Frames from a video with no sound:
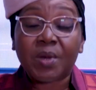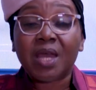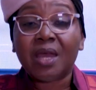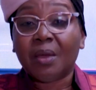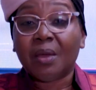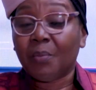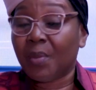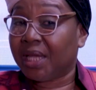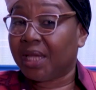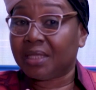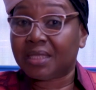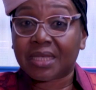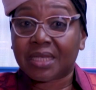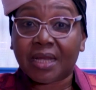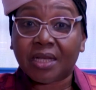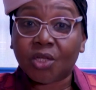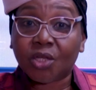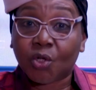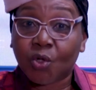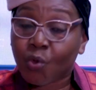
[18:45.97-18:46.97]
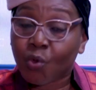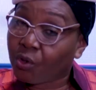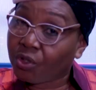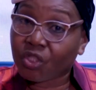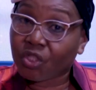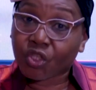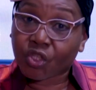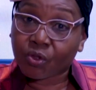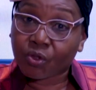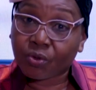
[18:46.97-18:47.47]
maintain good
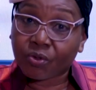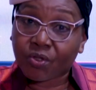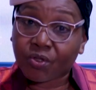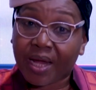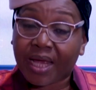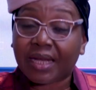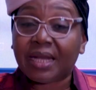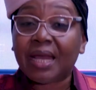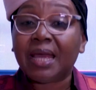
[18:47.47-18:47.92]
children,